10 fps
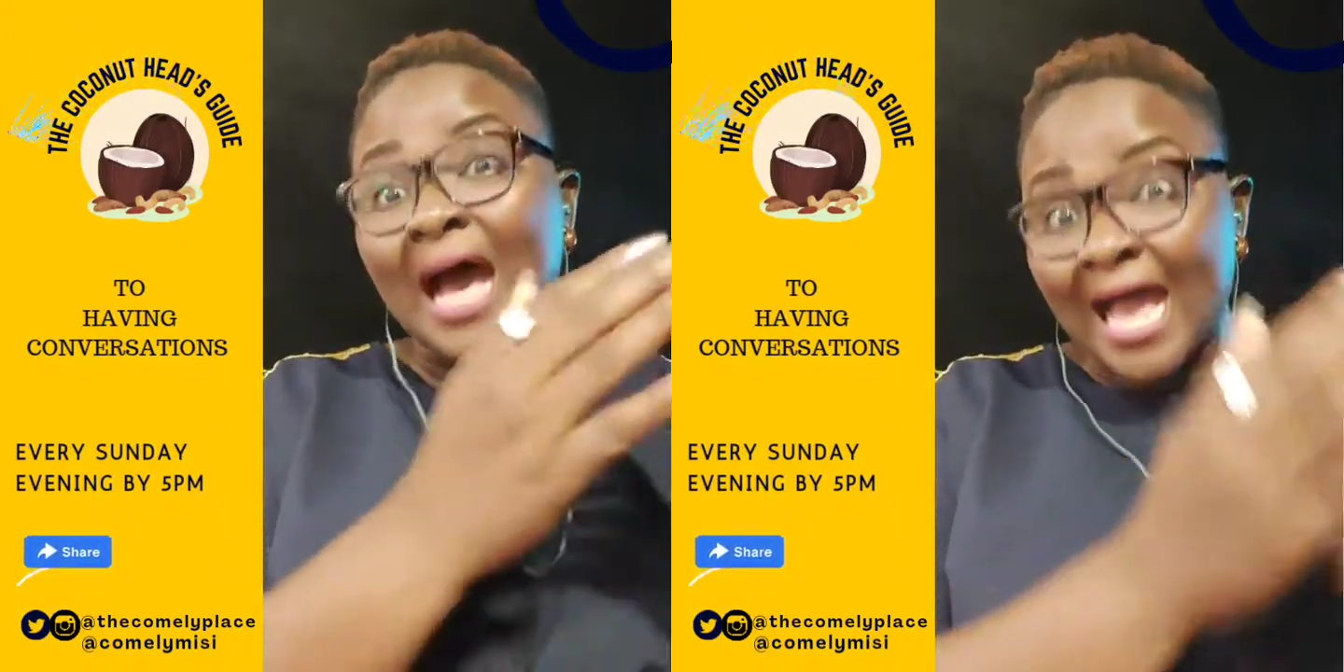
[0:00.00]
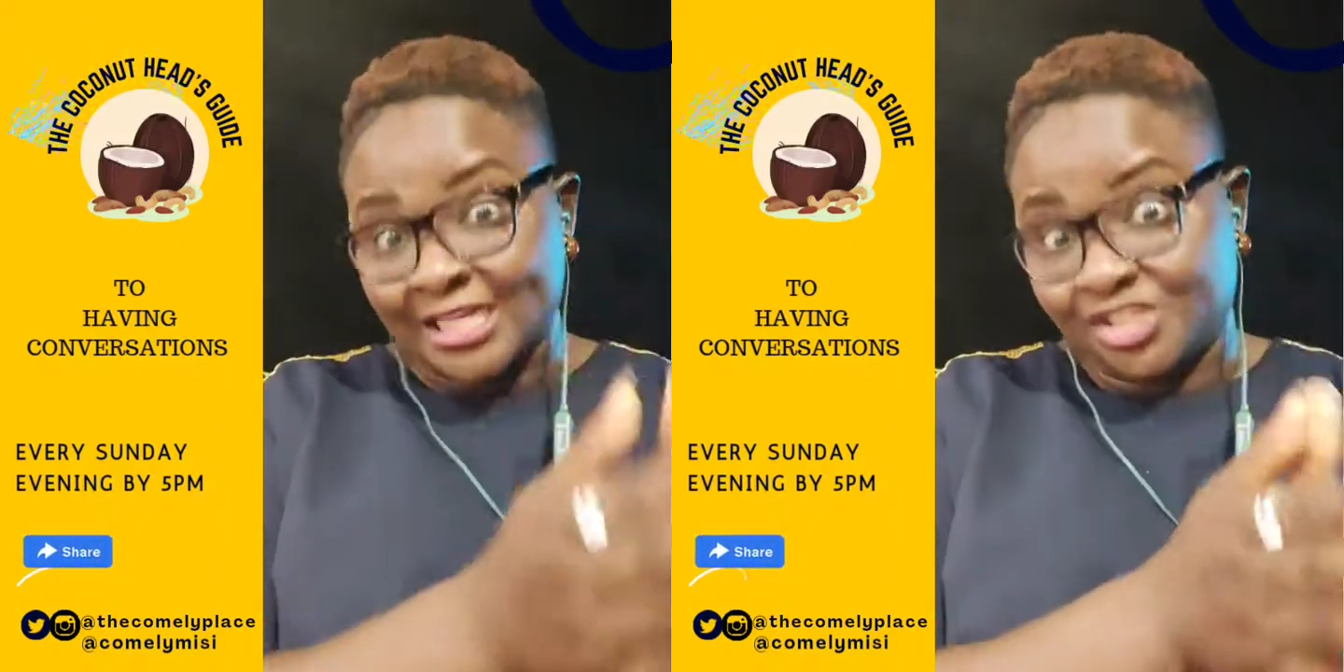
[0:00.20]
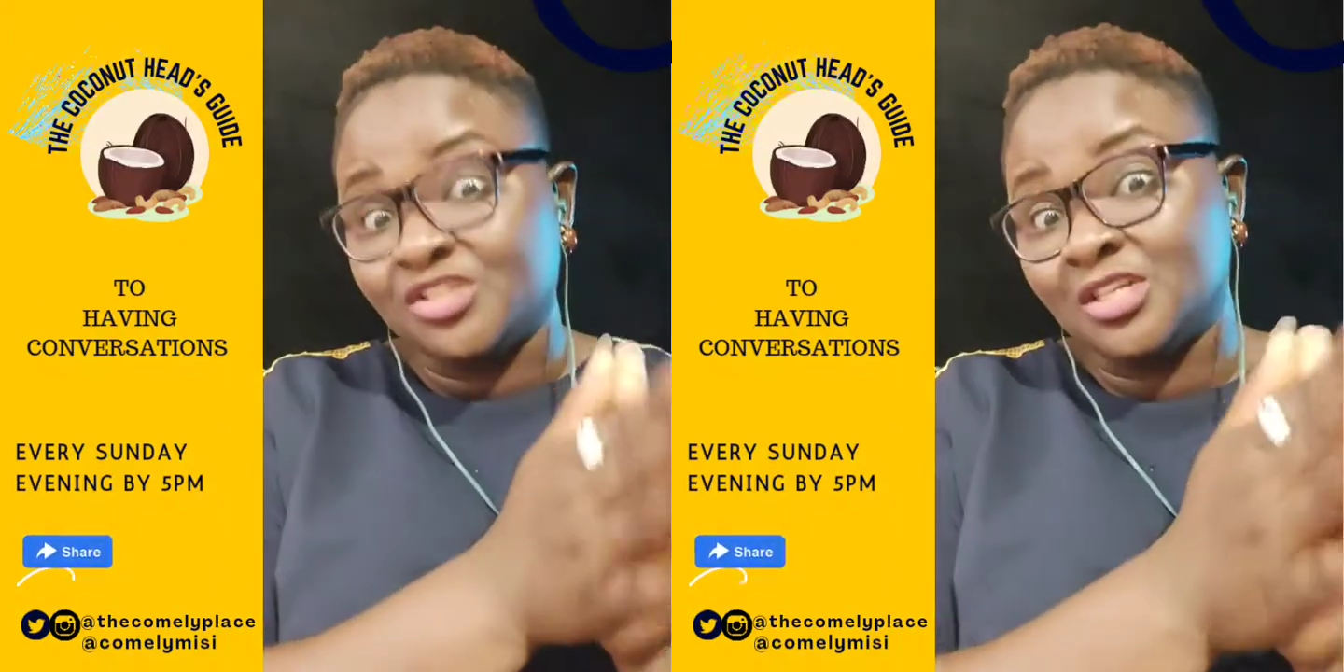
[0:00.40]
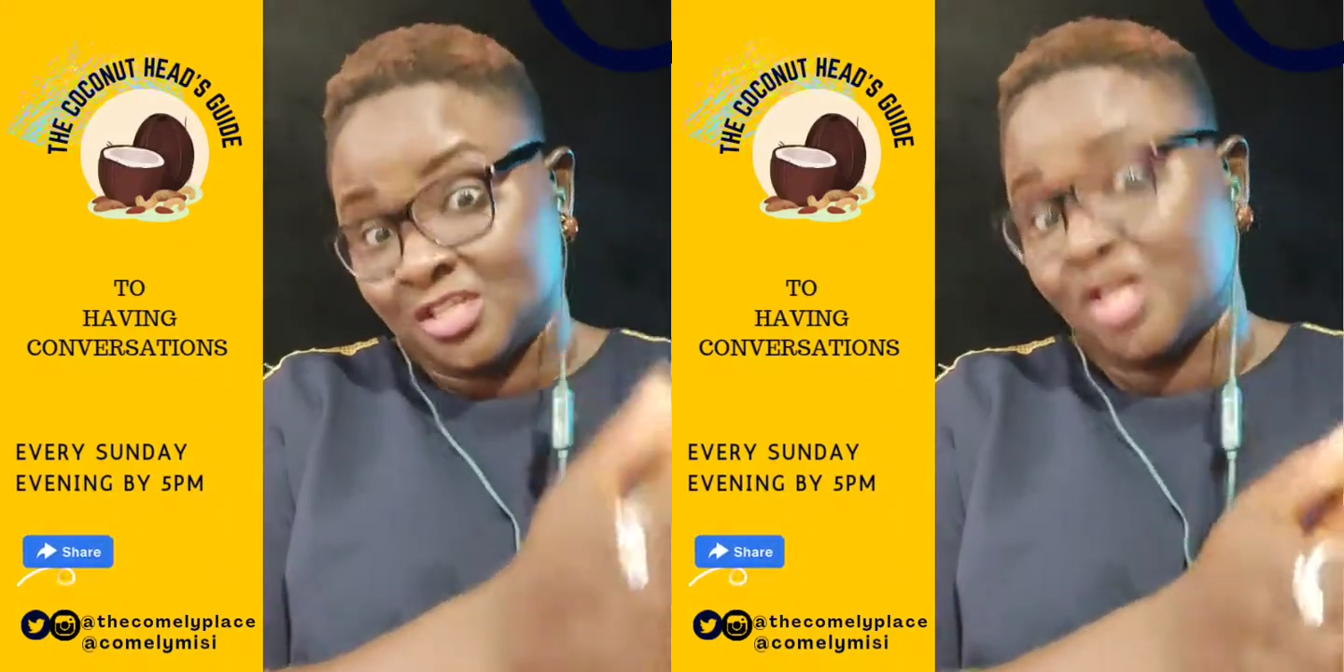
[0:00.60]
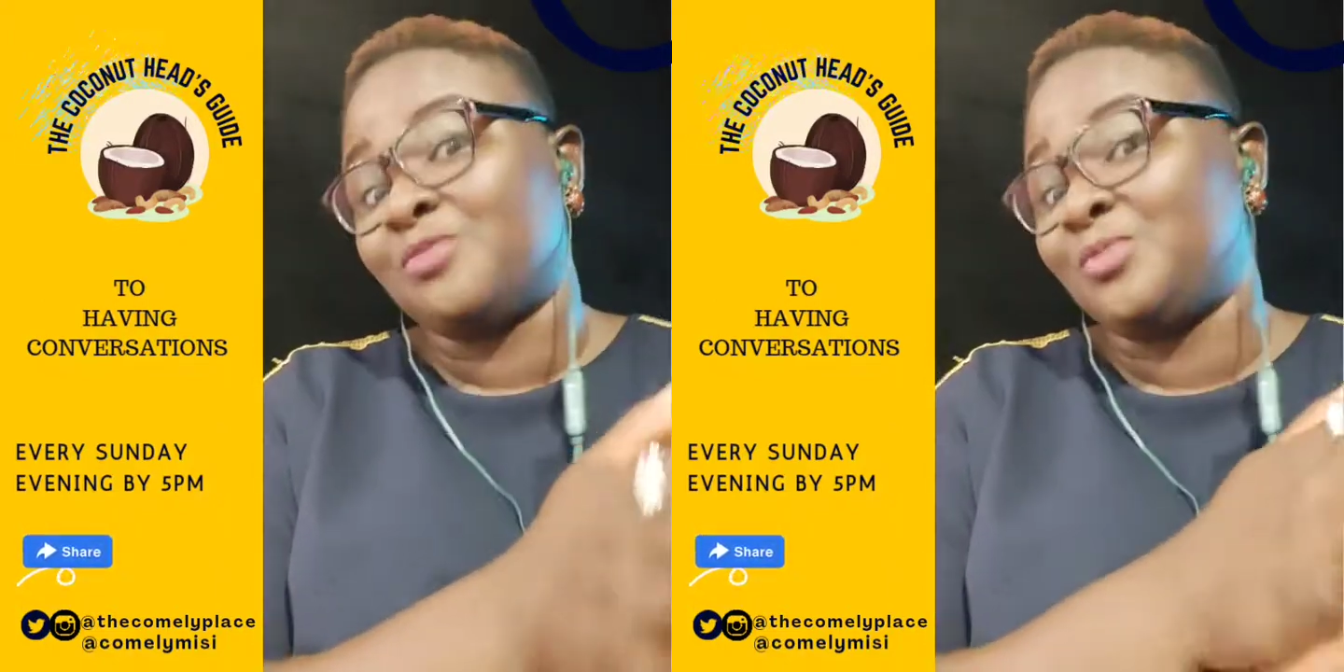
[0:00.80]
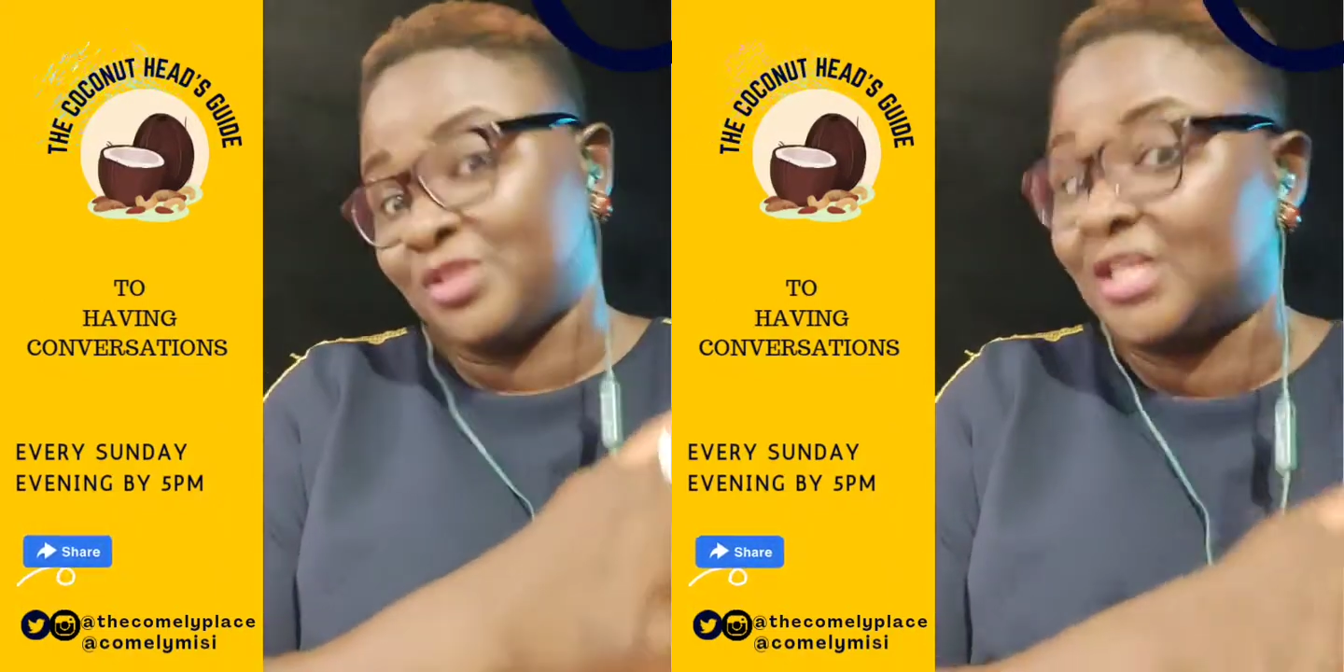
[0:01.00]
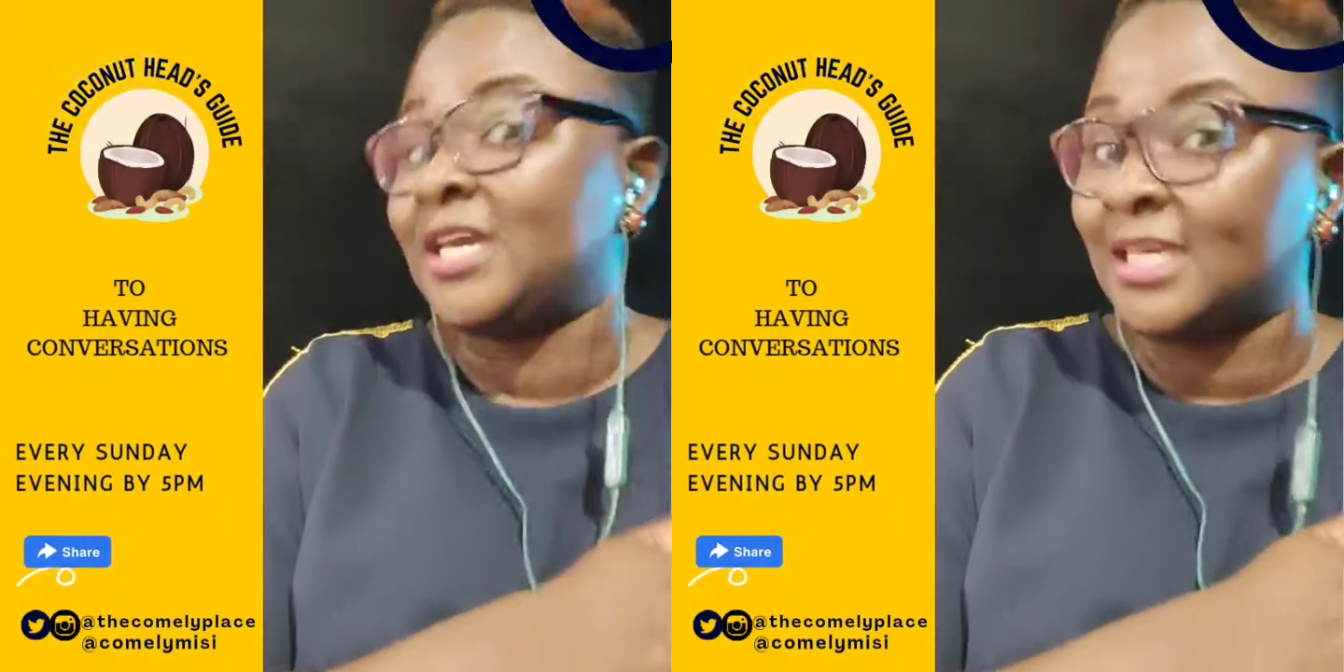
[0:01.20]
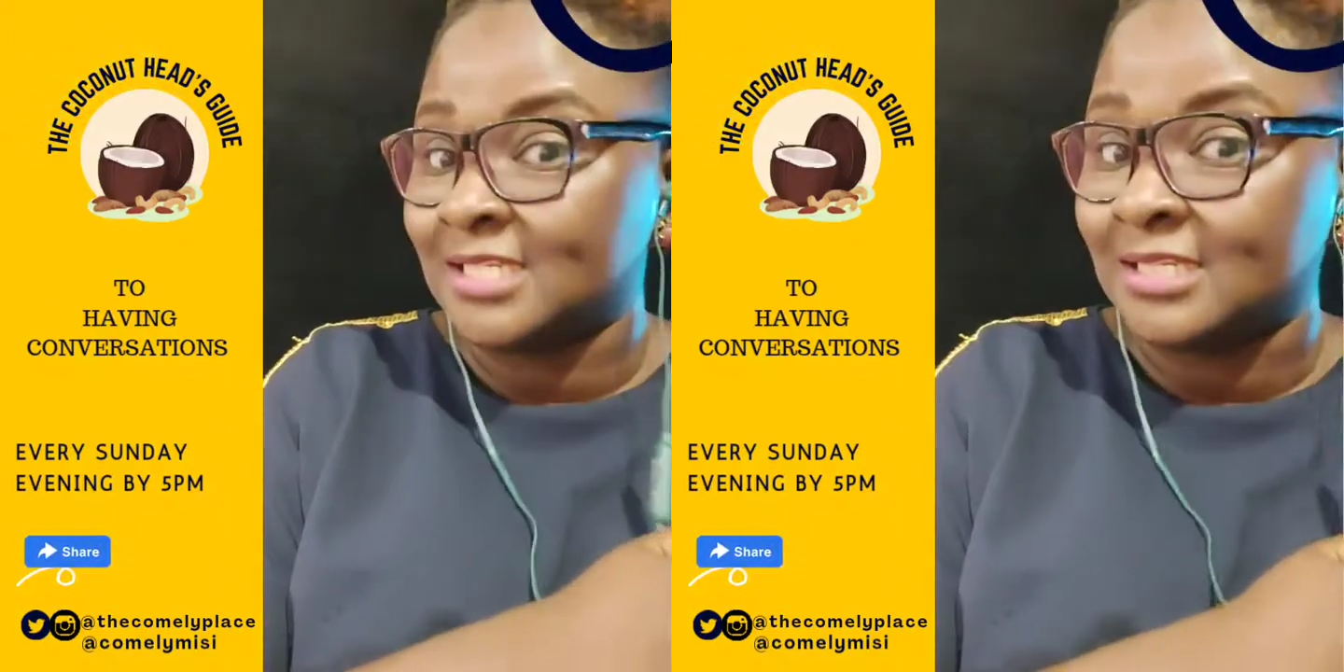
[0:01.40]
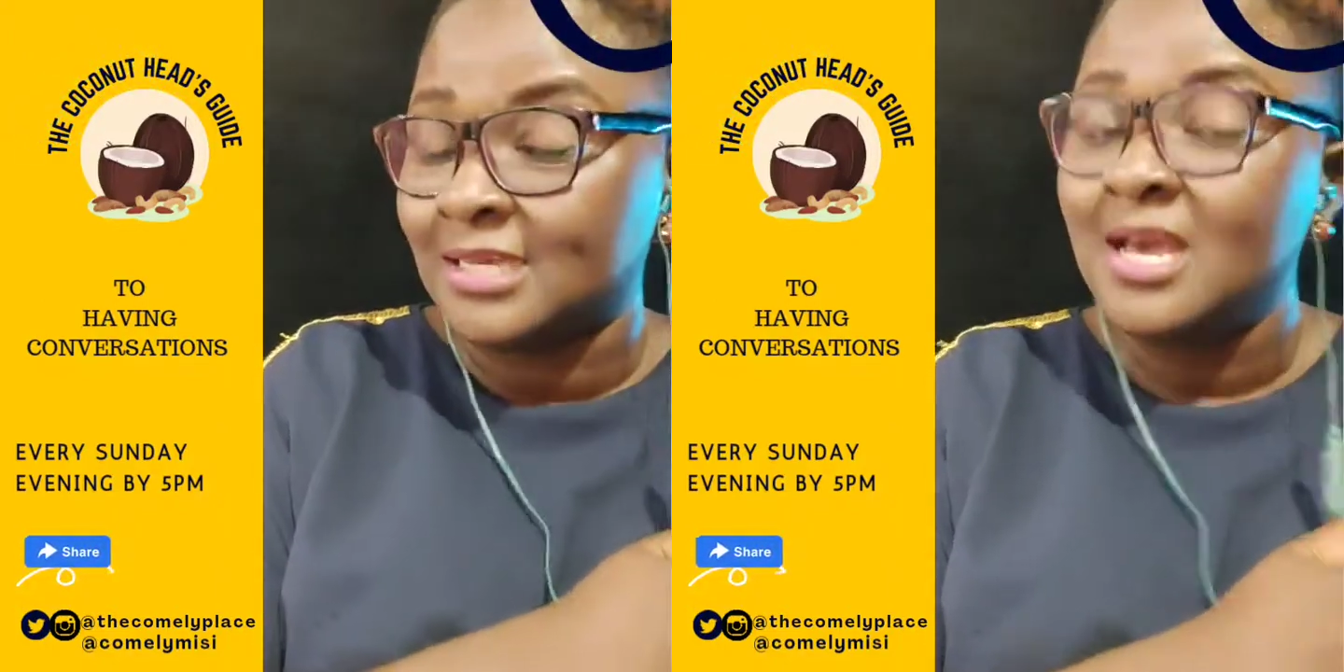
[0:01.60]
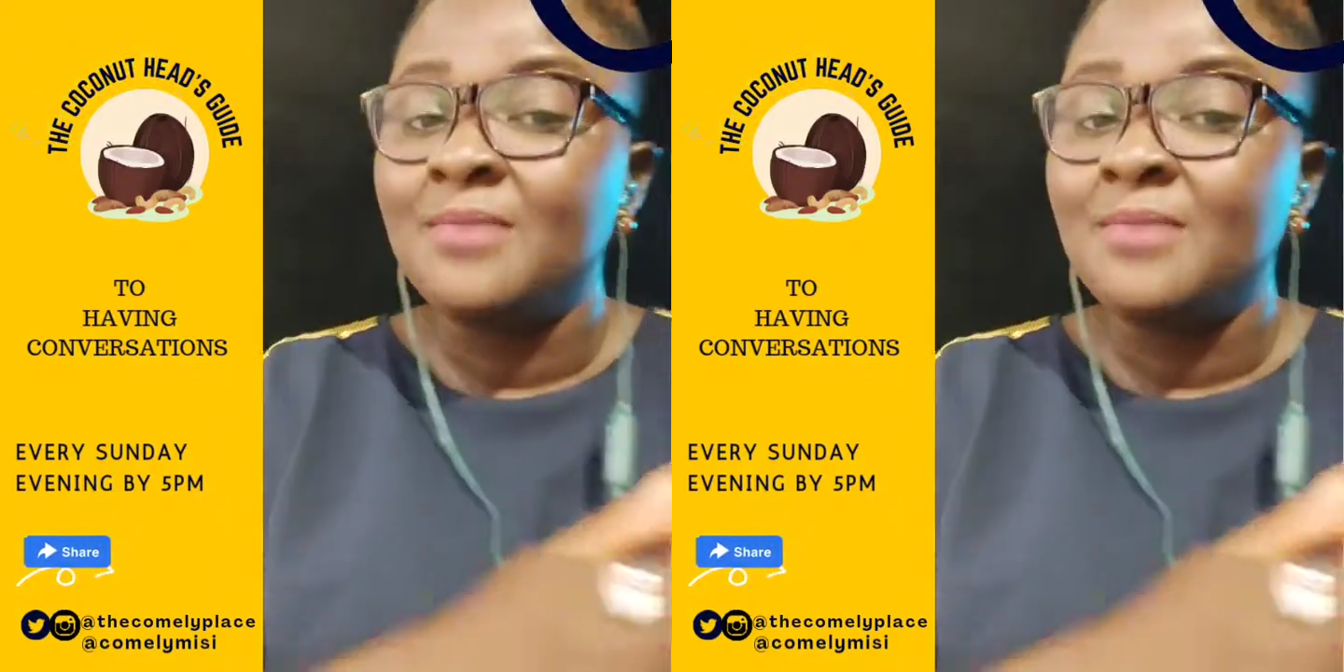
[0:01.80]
actually communicating.